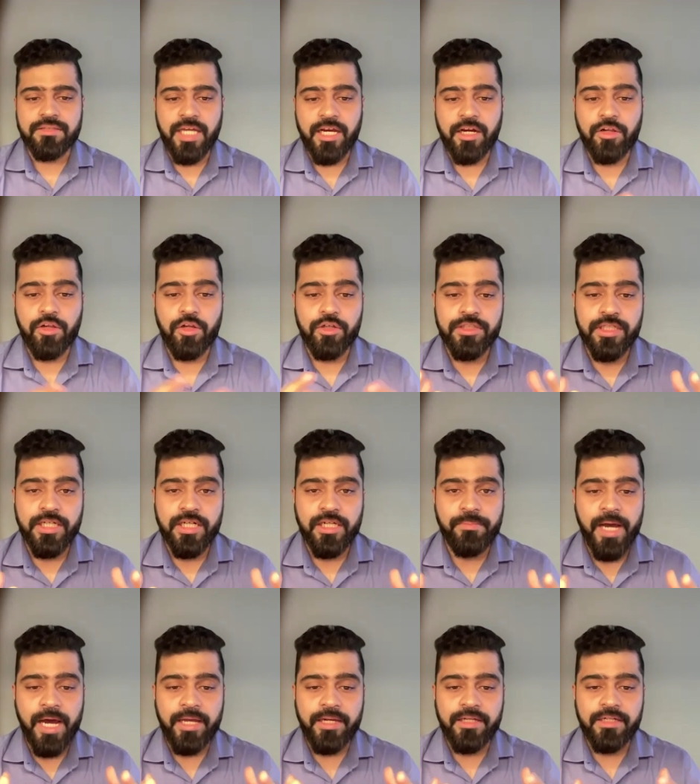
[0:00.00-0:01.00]
Psychological
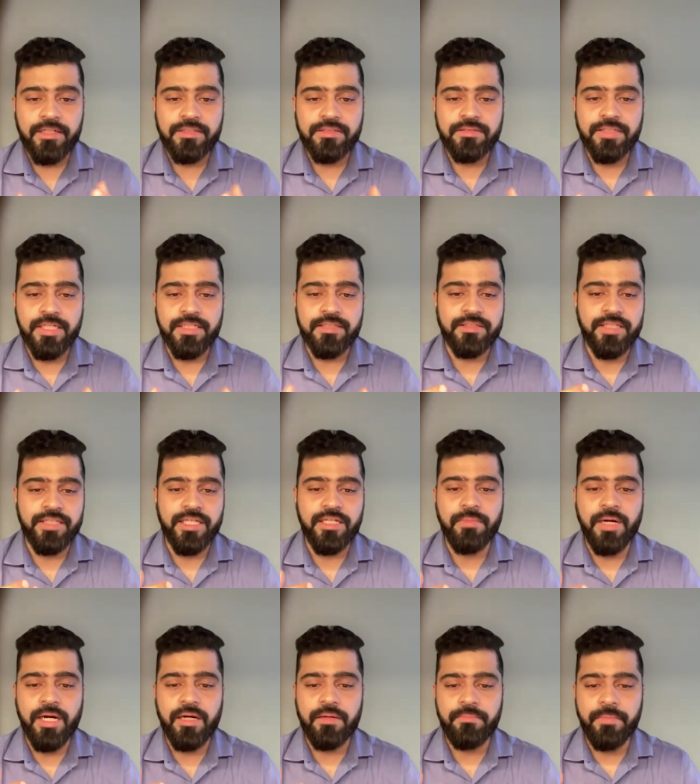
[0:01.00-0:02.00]
barriers, the
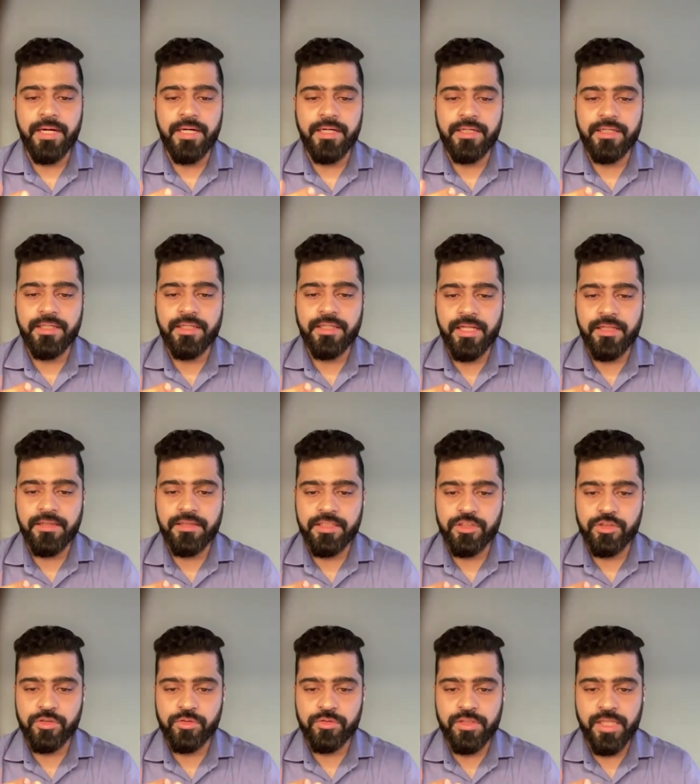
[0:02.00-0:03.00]
stigma, mental health
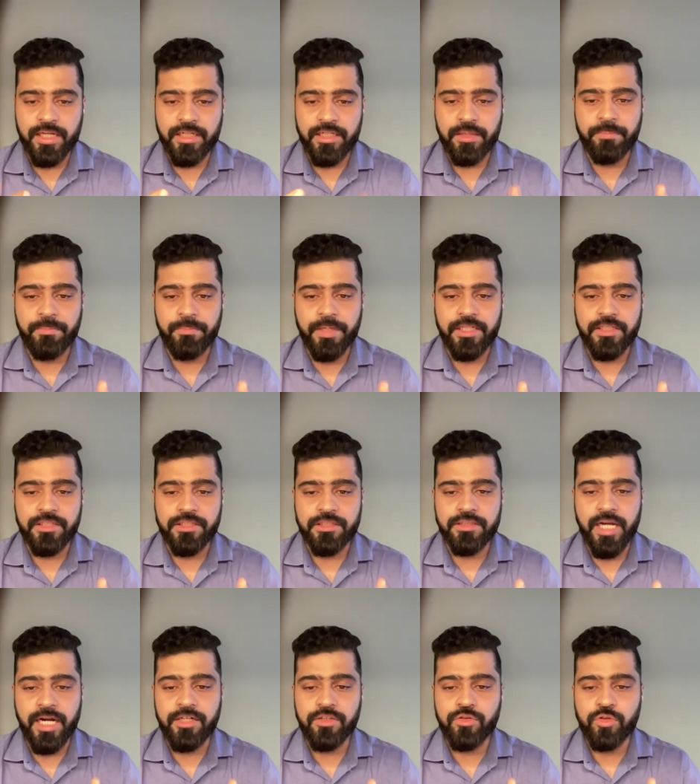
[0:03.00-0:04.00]
issues like
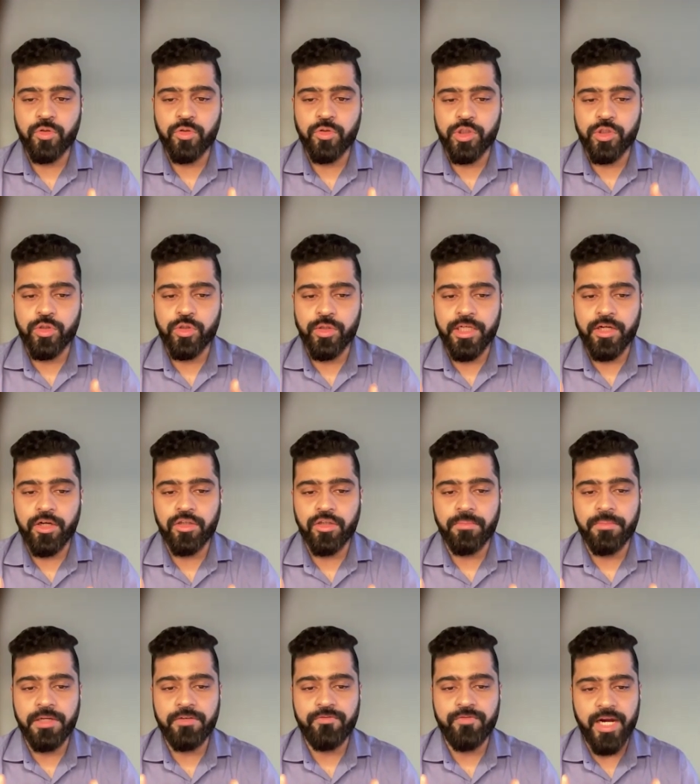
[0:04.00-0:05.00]
depression and
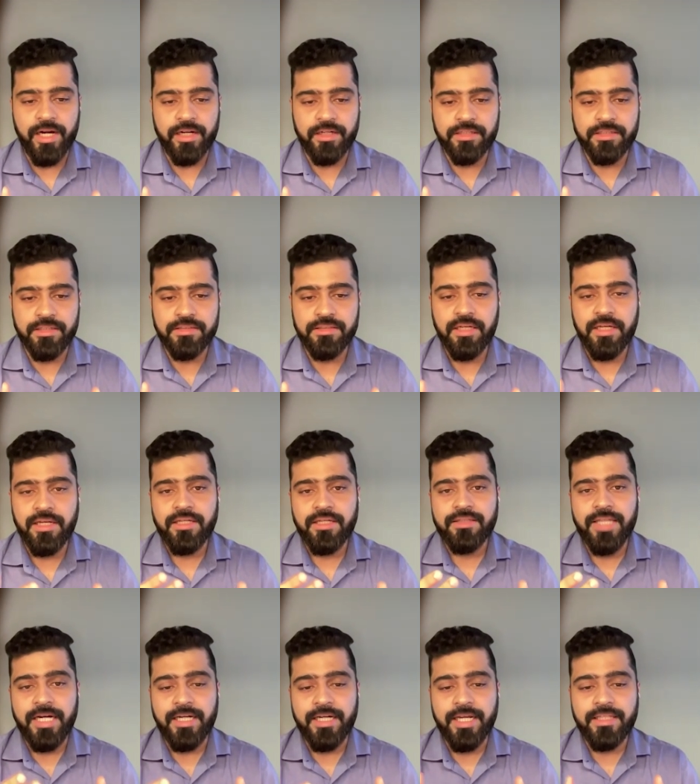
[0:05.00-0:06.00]
socio-economic factors
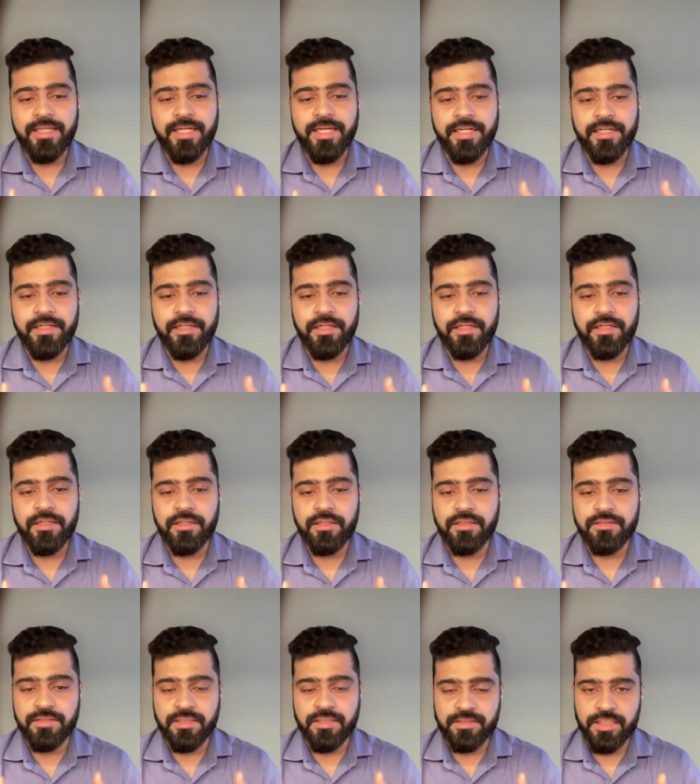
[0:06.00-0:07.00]
that can hinder
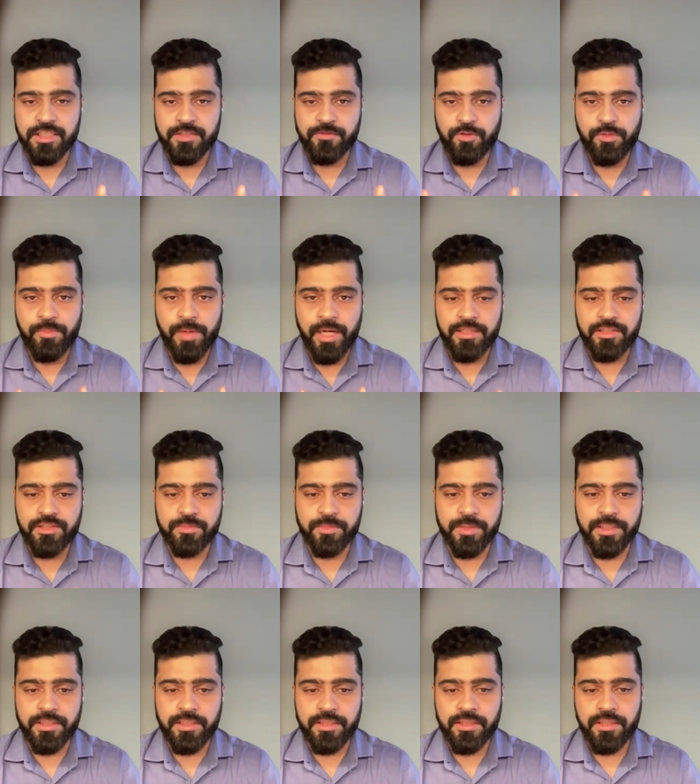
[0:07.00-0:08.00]
successful
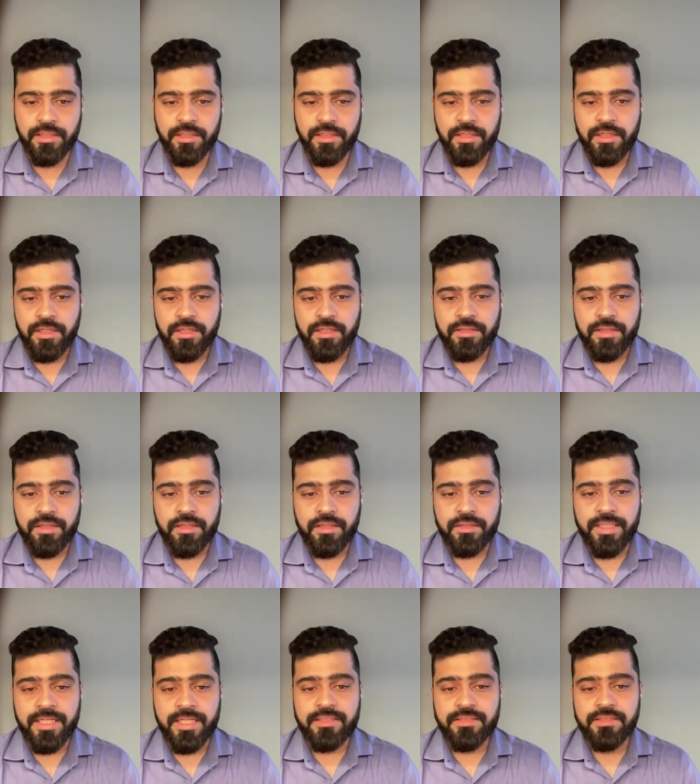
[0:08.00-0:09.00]
management.
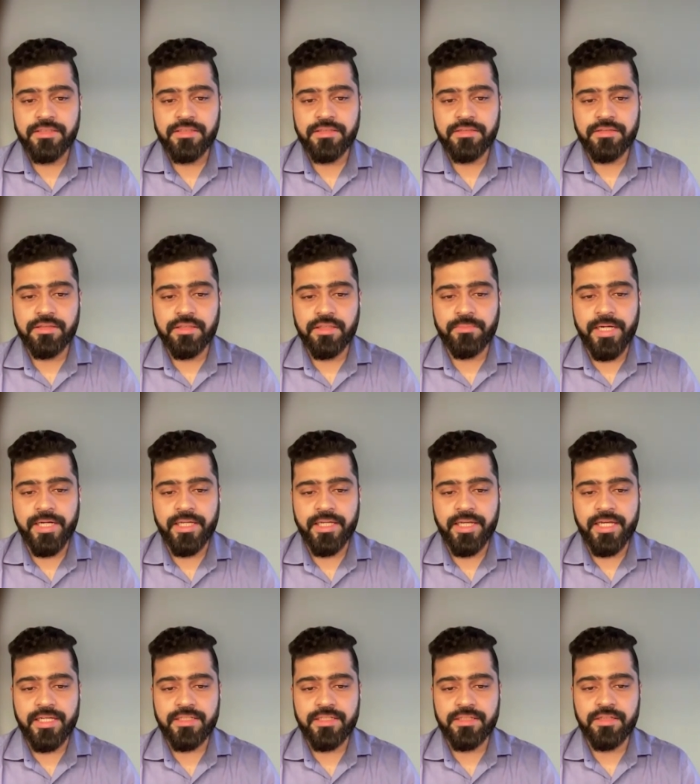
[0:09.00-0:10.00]
Next is the
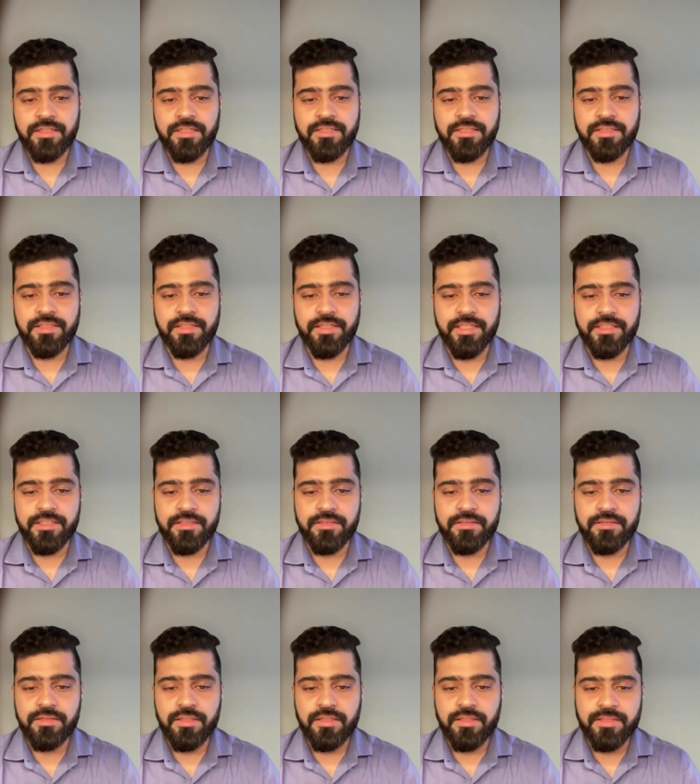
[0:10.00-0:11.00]
medication
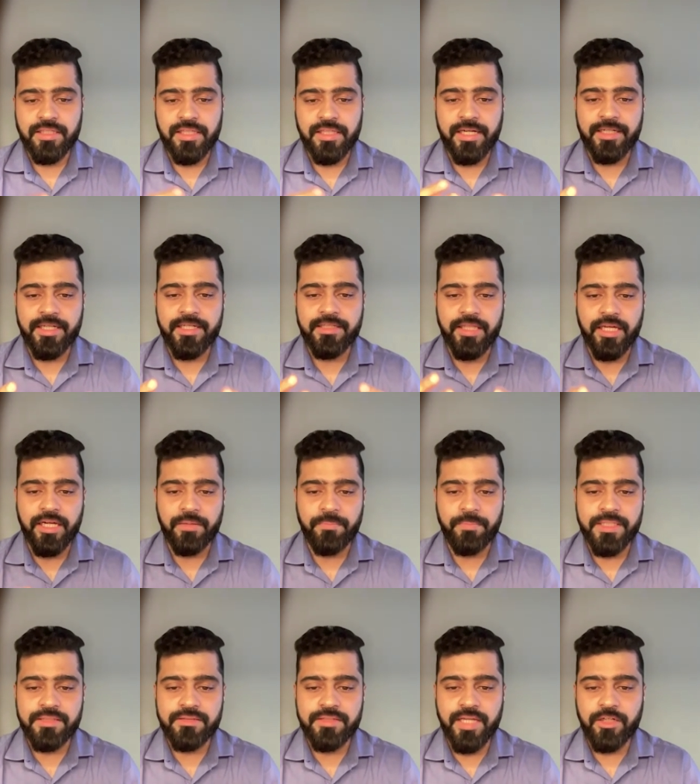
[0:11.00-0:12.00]
considerations. Selecting
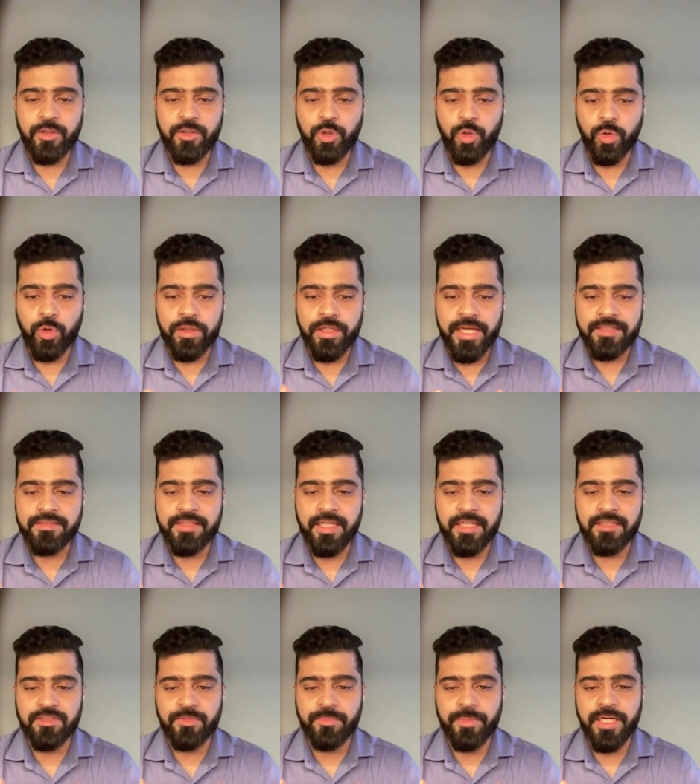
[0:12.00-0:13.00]
therapies that don't
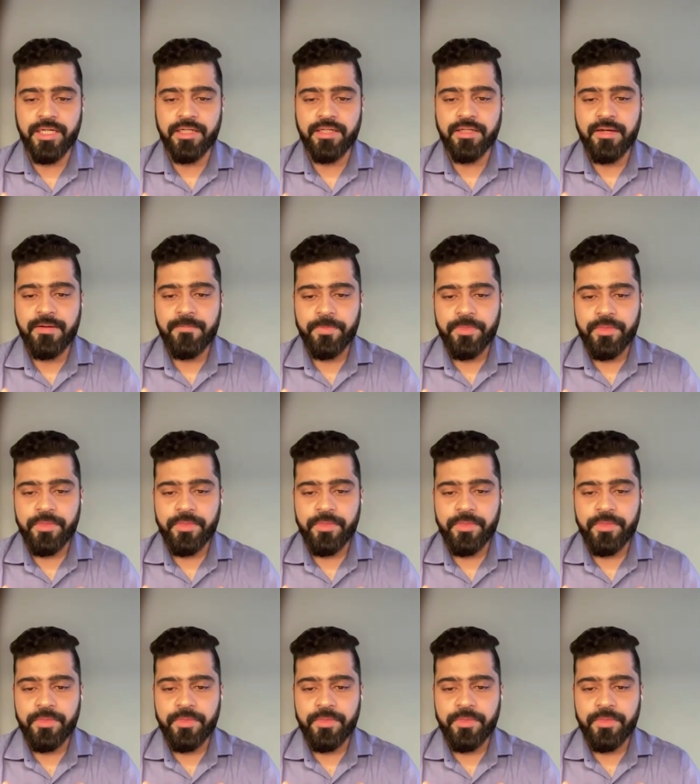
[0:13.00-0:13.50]
exacerbate